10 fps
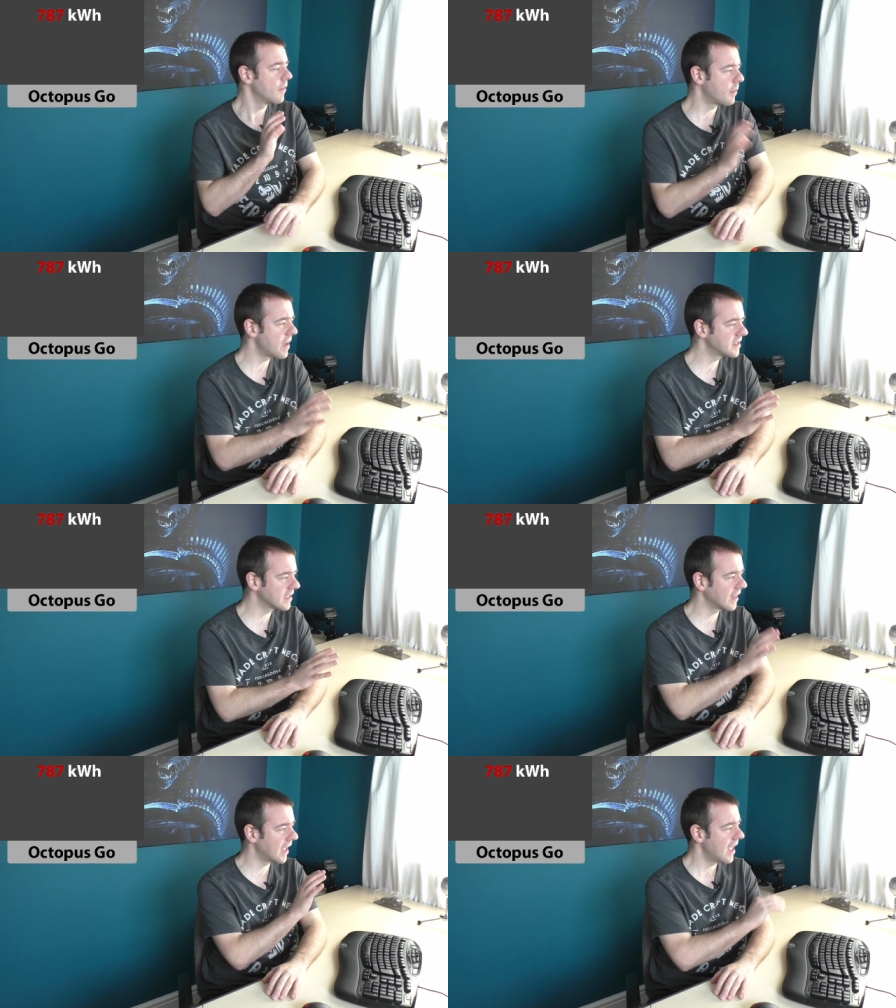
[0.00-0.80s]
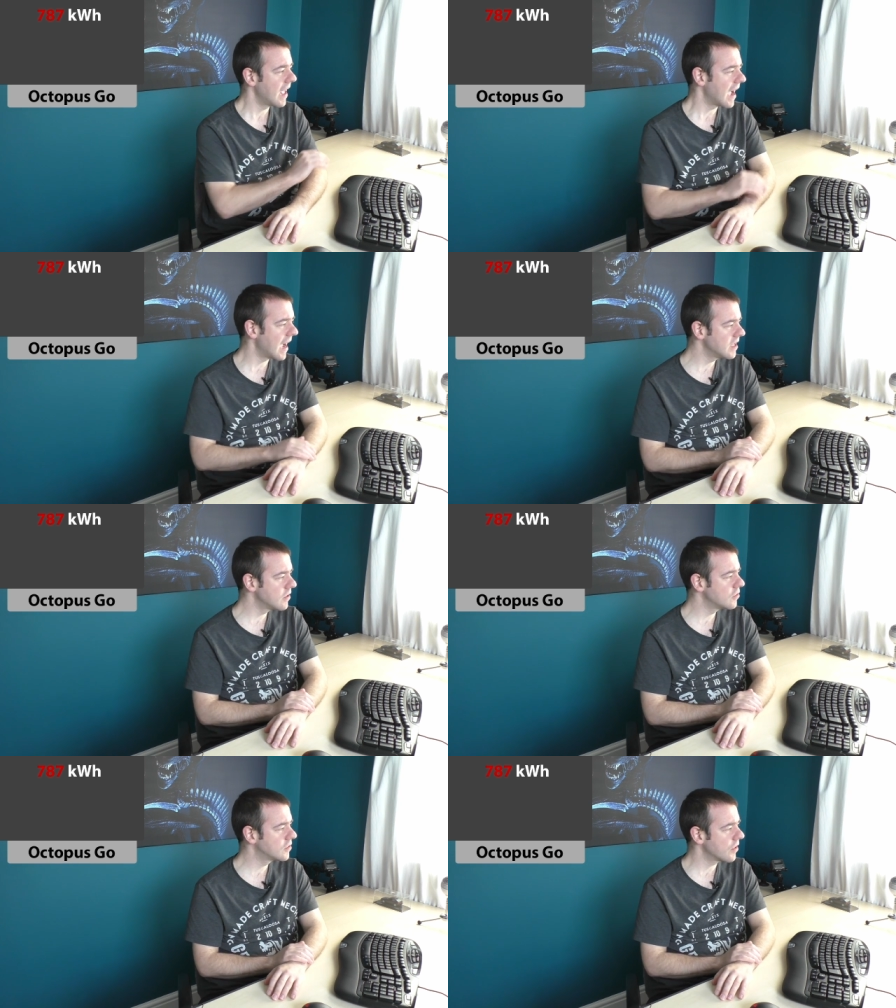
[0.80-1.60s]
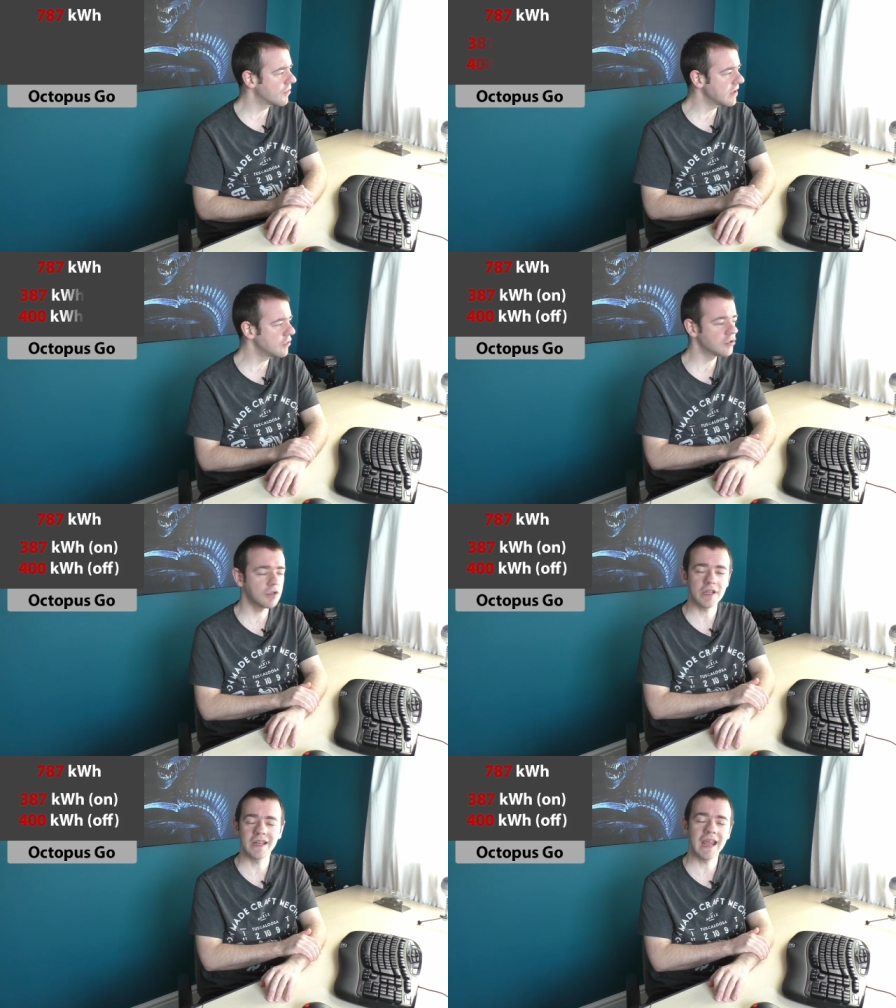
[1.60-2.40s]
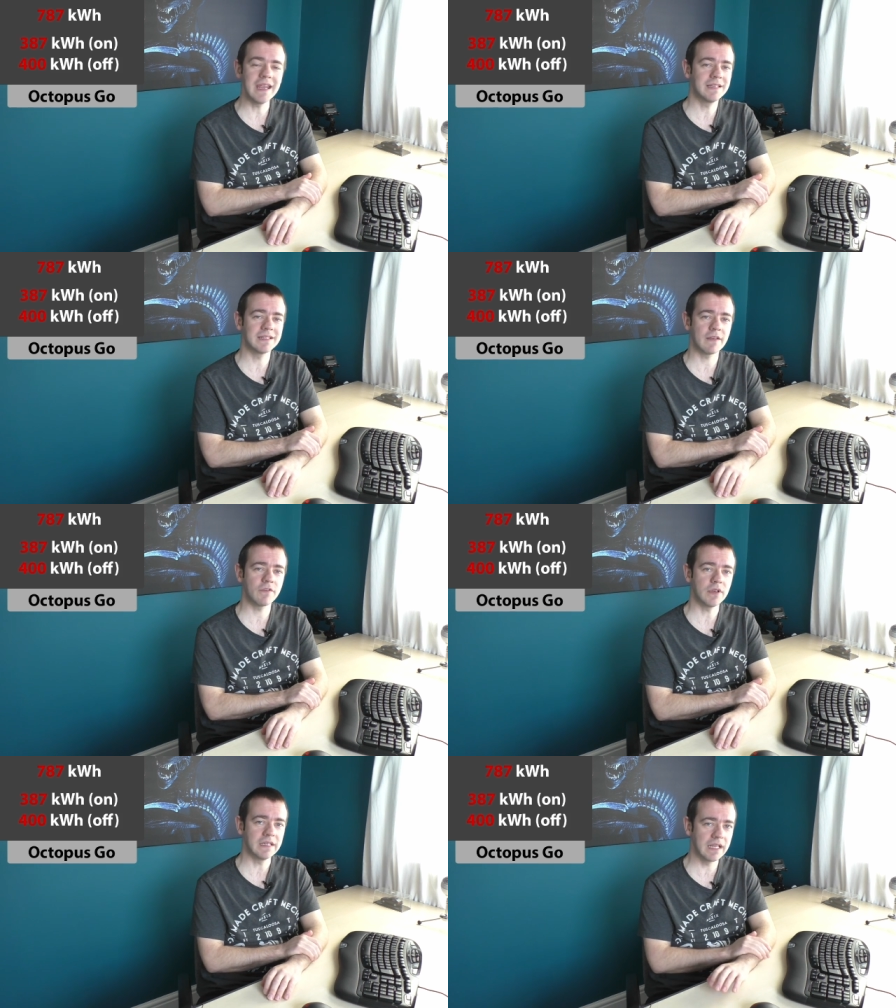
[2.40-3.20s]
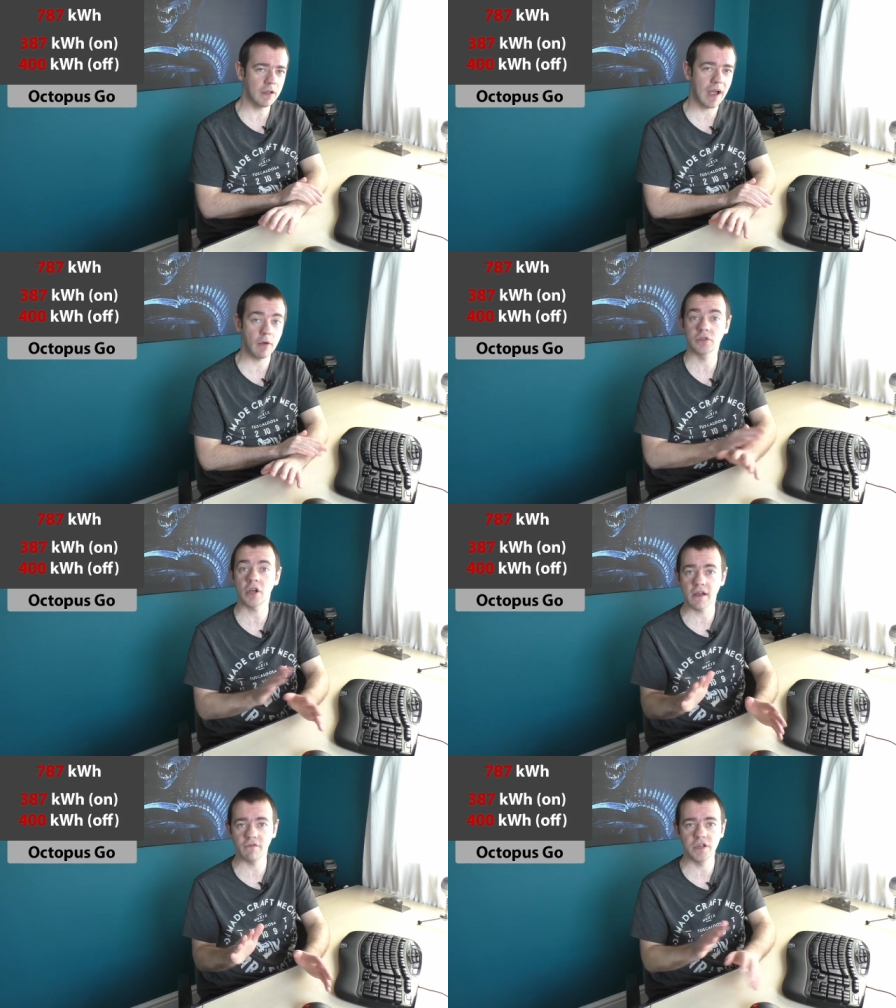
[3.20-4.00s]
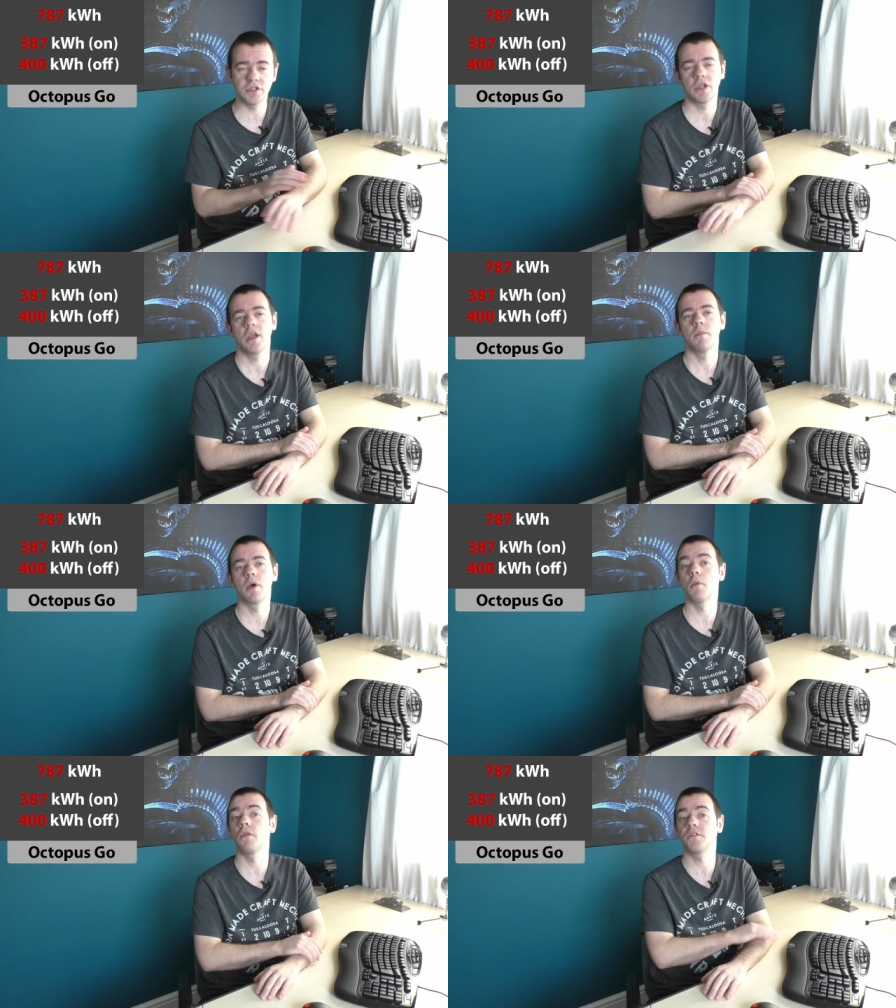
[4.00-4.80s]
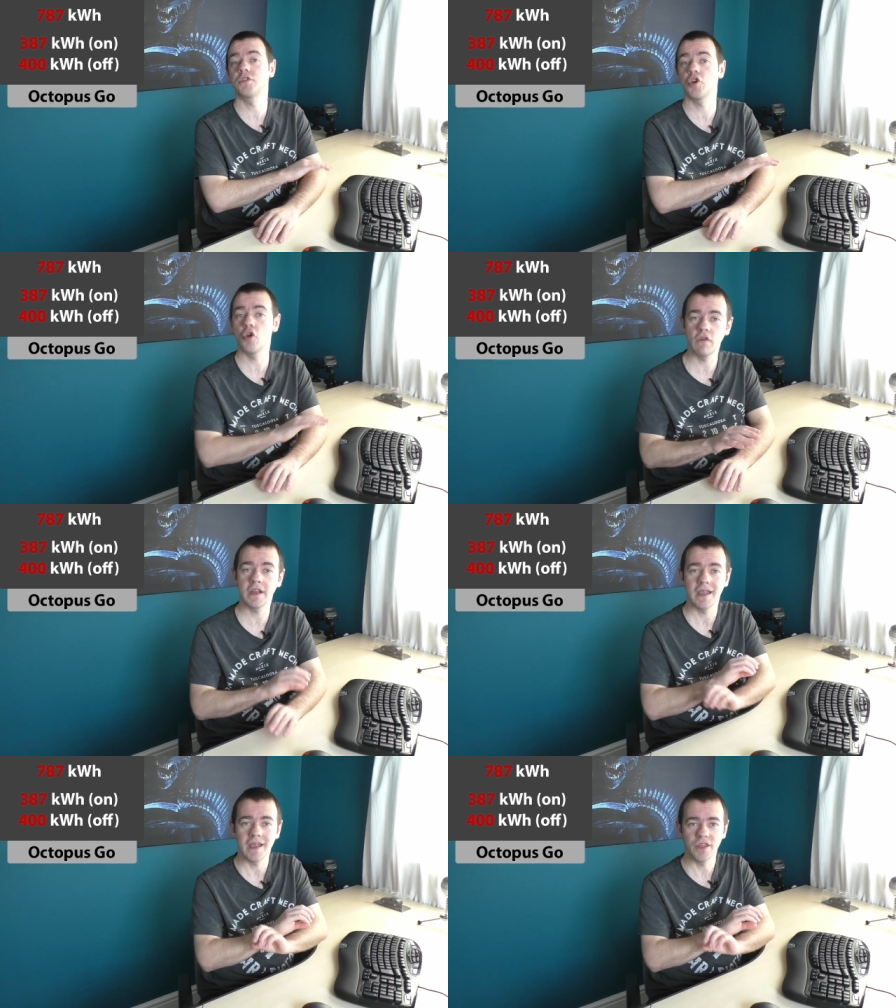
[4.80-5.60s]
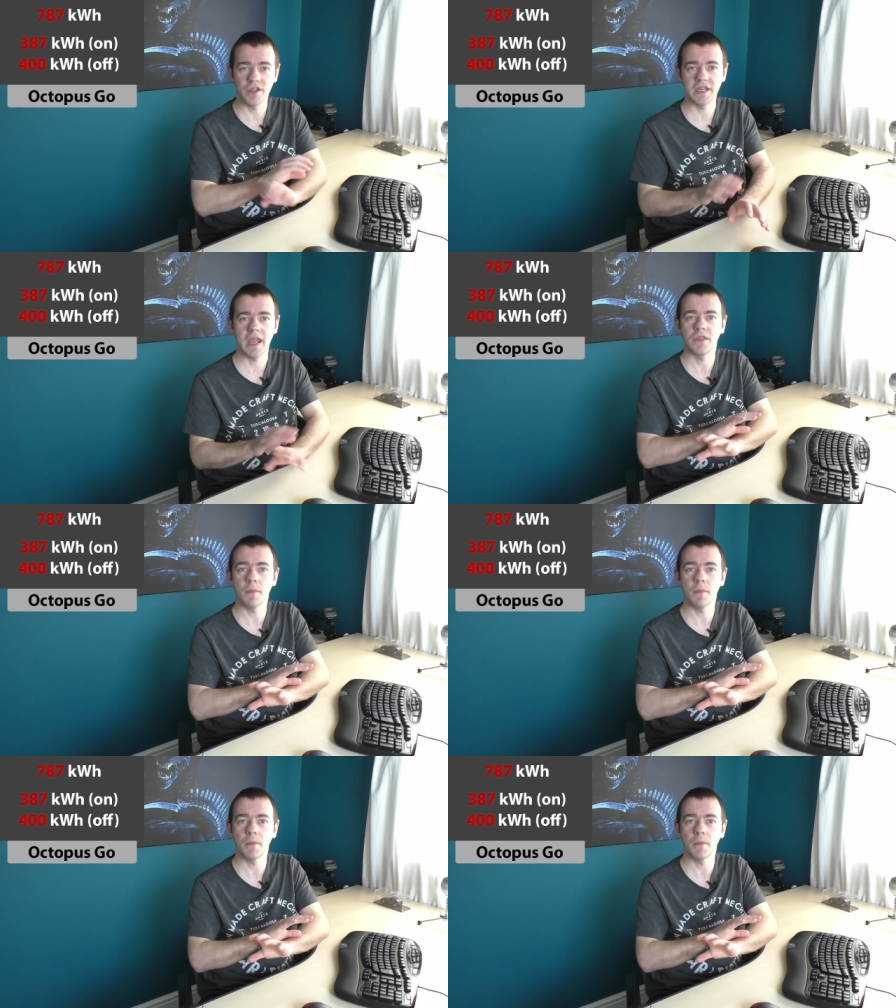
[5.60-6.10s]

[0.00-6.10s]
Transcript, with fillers: But basically, I use 387 kilowatt hours on average per month during the day,